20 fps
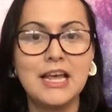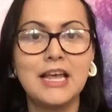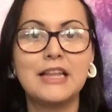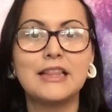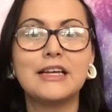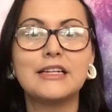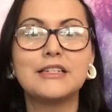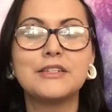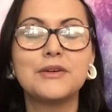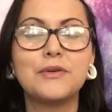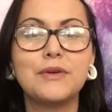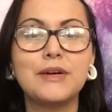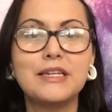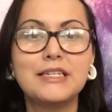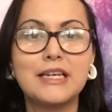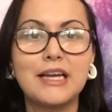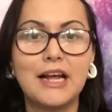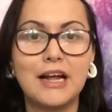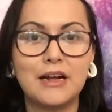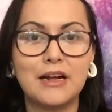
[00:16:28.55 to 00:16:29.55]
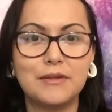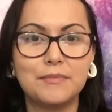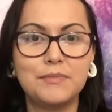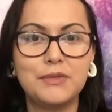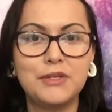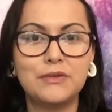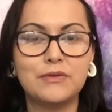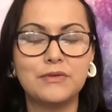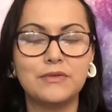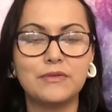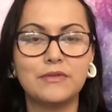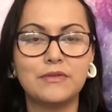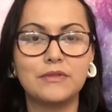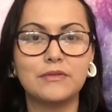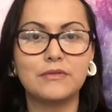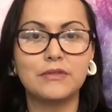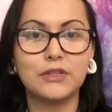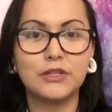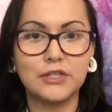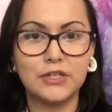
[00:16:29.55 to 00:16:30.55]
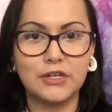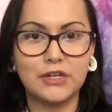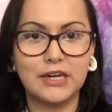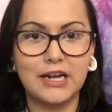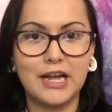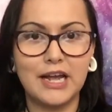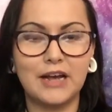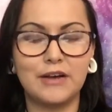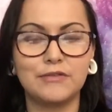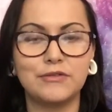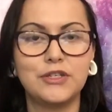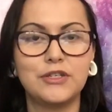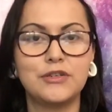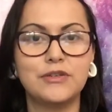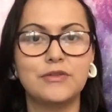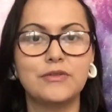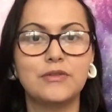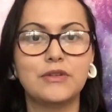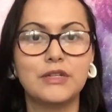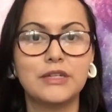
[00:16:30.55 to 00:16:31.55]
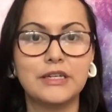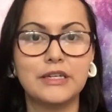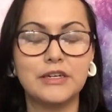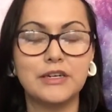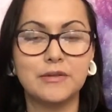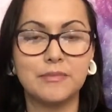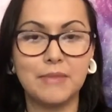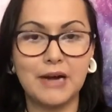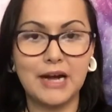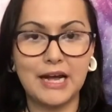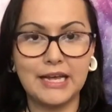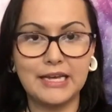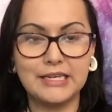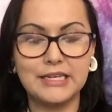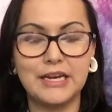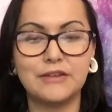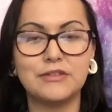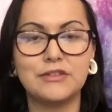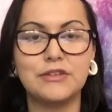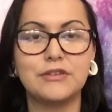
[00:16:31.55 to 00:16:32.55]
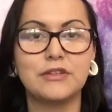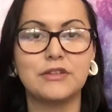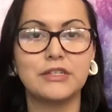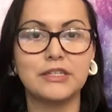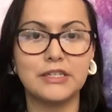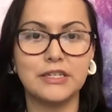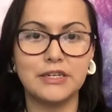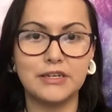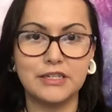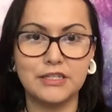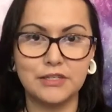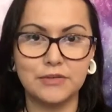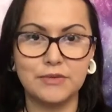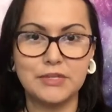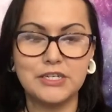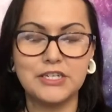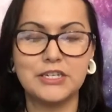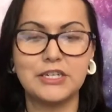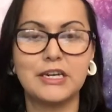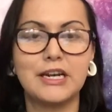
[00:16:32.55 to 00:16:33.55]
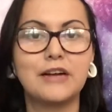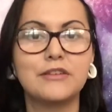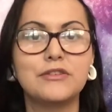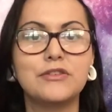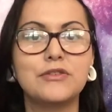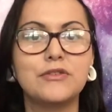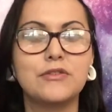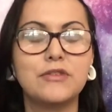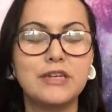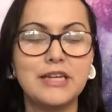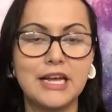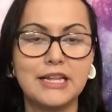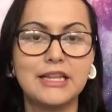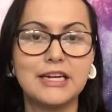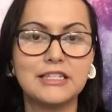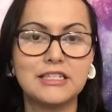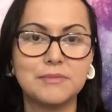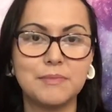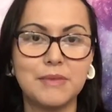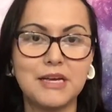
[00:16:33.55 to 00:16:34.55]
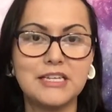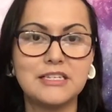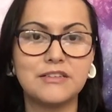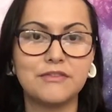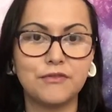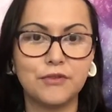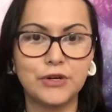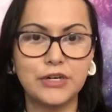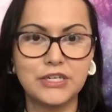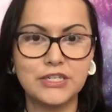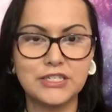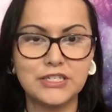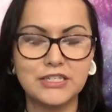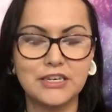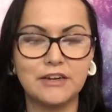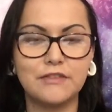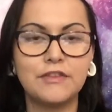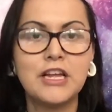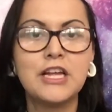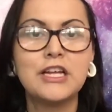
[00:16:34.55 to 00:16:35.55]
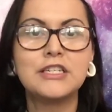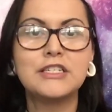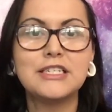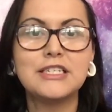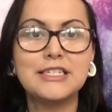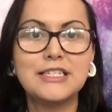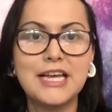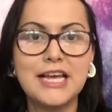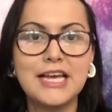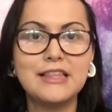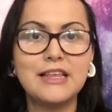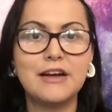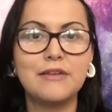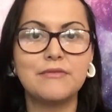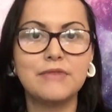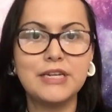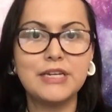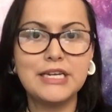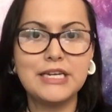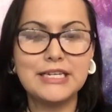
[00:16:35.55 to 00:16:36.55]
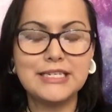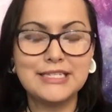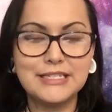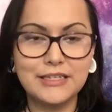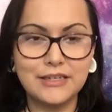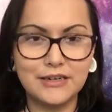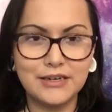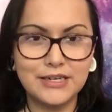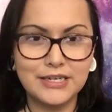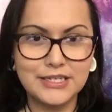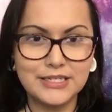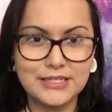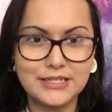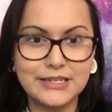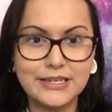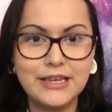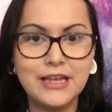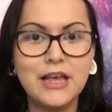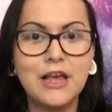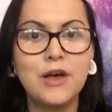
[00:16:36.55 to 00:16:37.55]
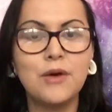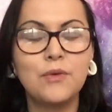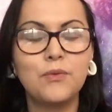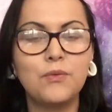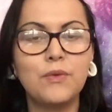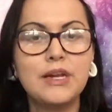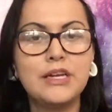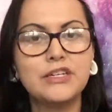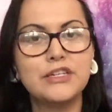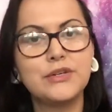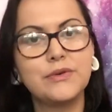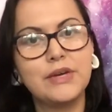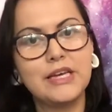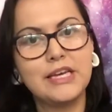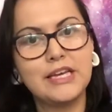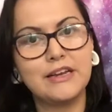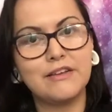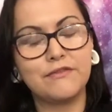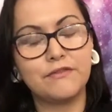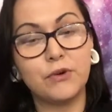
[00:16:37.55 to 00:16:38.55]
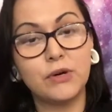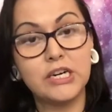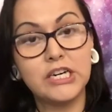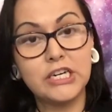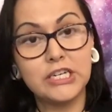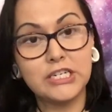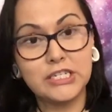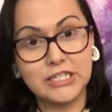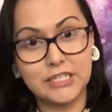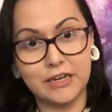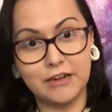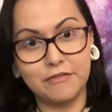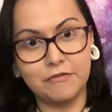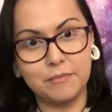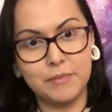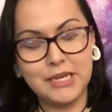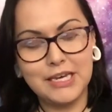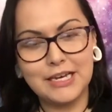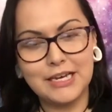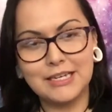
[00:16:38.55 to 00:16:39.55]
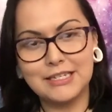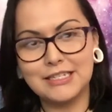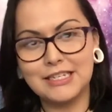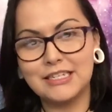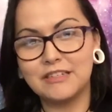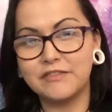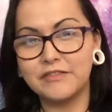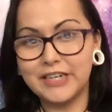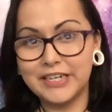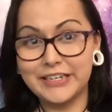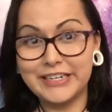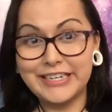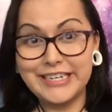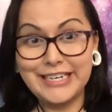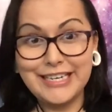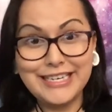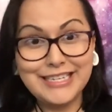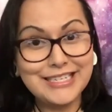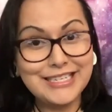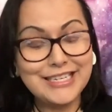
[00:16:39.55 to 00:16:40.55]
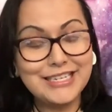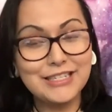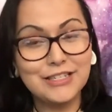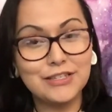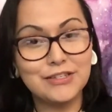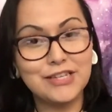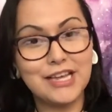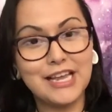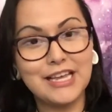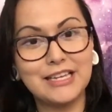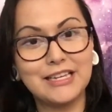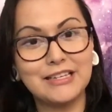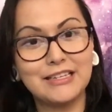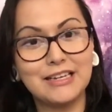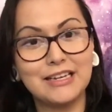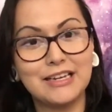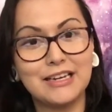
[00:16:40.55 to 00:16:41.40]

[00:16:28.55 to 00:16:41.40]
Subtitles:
that's going to help you learn how to clear your mind, how to clear your intuition, how to create that space for yourself to take that reading seriously when you're doing it for yourself, because it's very easy to take it